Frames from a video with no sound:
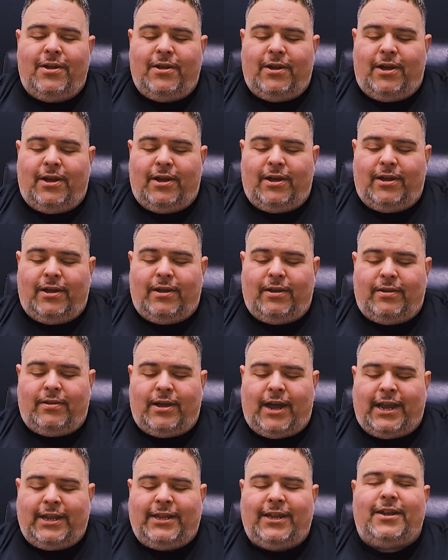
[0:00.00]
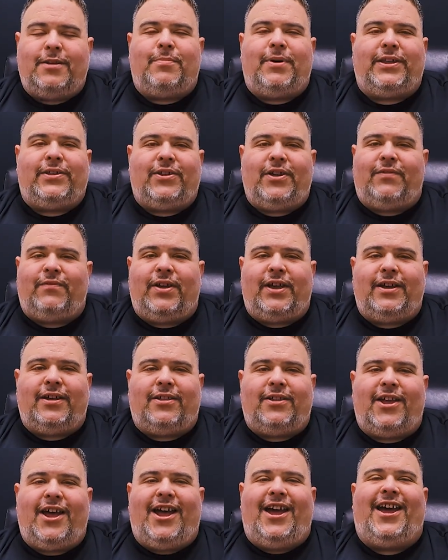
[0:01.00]
I did it myself. I ain't gonna
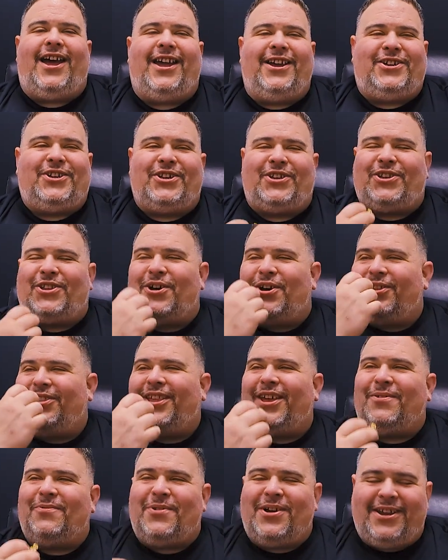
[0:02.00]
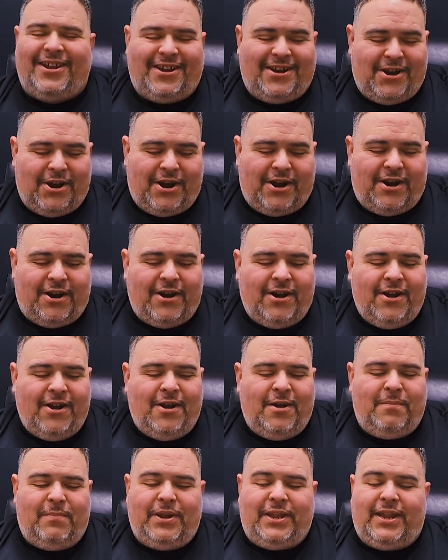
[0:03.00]
lie. I just thought they went in there,
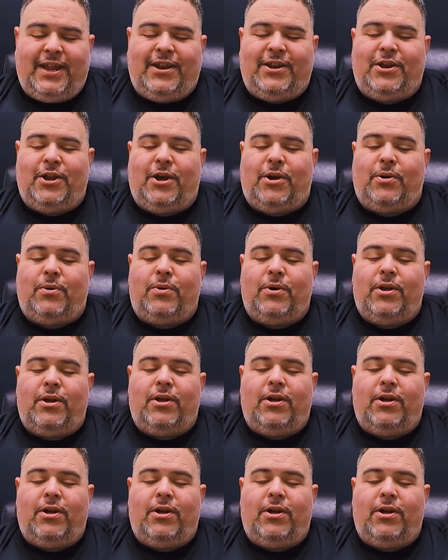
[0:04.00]
but didn't know.